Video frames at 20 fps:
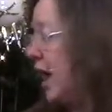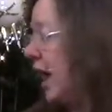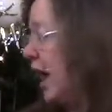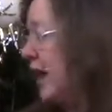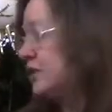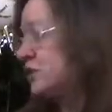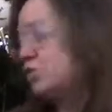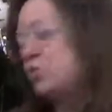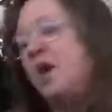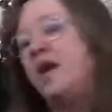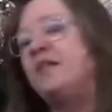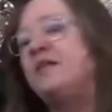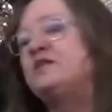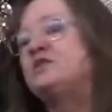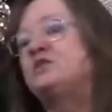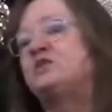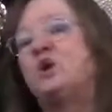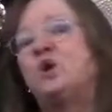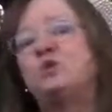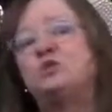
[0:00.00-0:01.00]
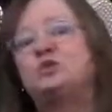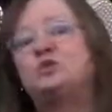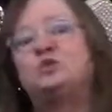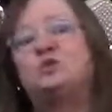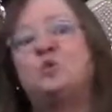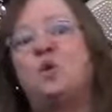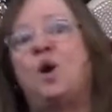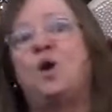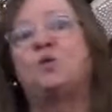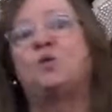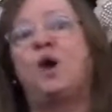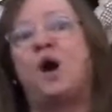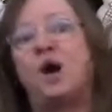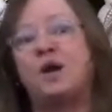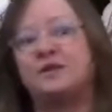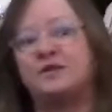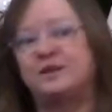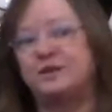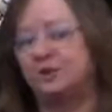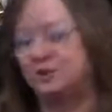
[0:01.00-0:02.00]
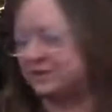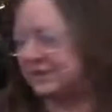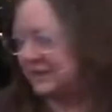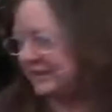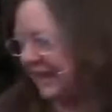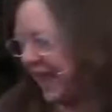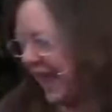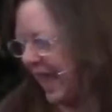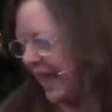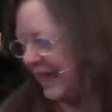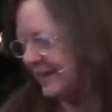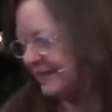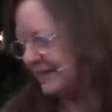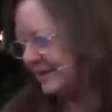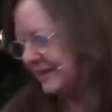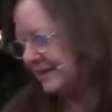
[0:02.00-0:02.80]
as well as those who are not here today.